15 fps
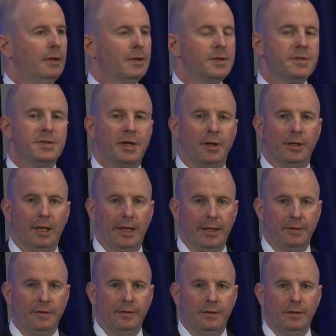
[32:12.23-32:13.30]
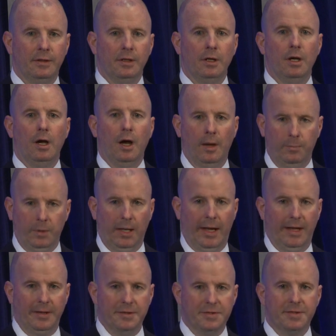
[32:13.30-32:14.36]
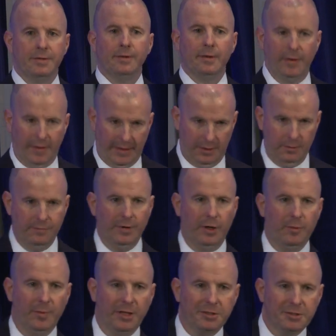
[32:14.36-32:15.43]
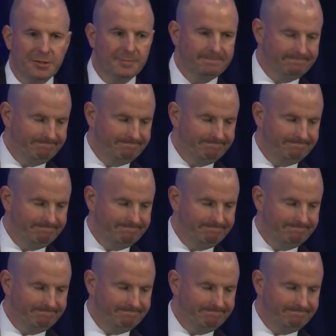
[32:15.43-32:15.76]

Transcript: sunlit uplands. Thank you very much.